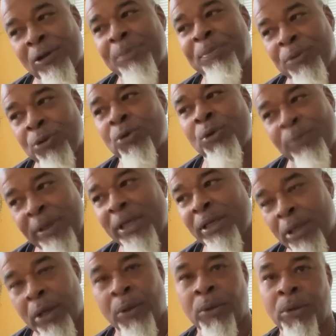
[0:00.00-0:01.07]
creeping through the
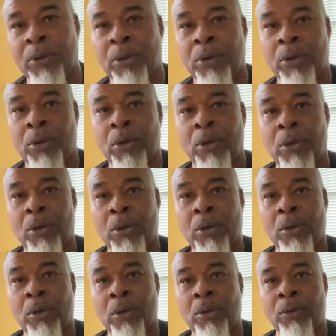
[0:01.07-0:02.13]
window.
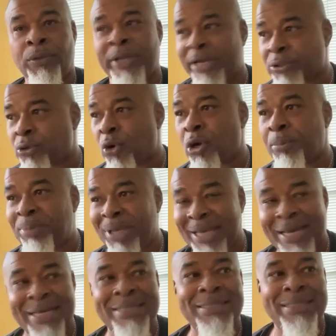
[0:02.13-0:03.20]
There's going to be
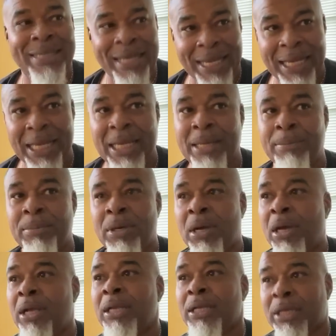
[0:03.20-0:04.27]
a team
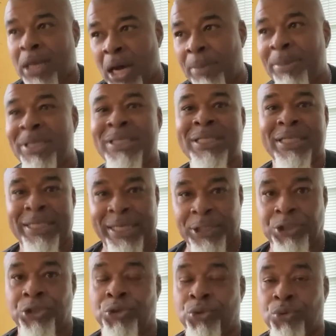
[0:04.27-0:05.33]
coming to
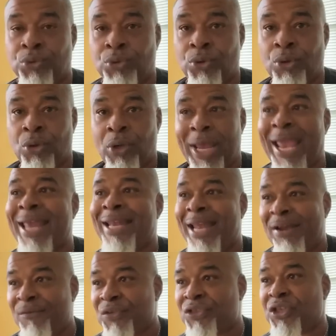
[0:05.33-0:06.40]
get you and
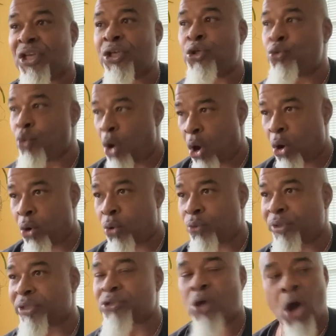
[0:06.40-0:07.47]
everything you own.
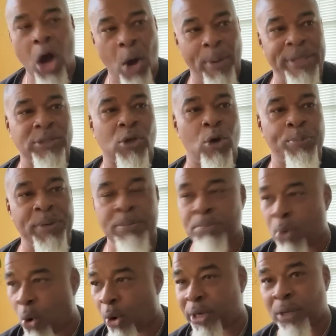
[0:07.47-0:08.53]
There's always going to be
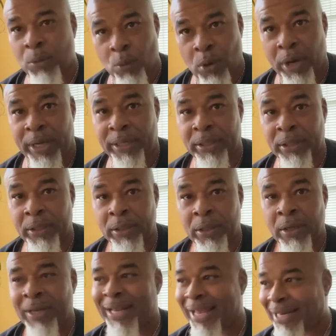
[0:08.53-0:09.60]
more than one.
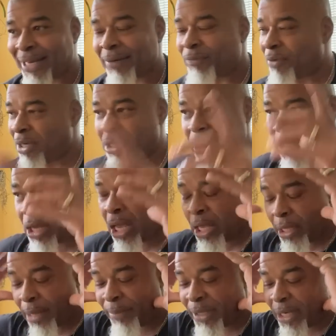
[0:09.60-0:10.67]
They look,
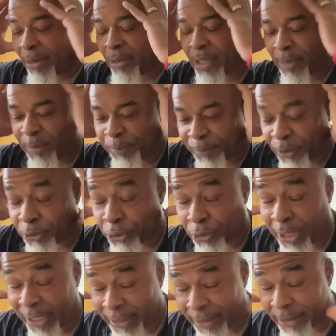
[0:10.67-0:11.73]
let me let me put it to you
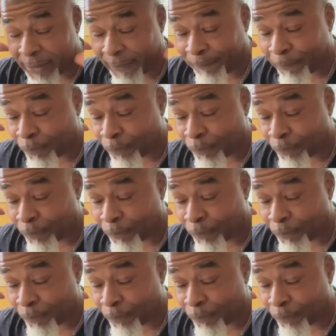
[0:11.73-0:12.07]
like this.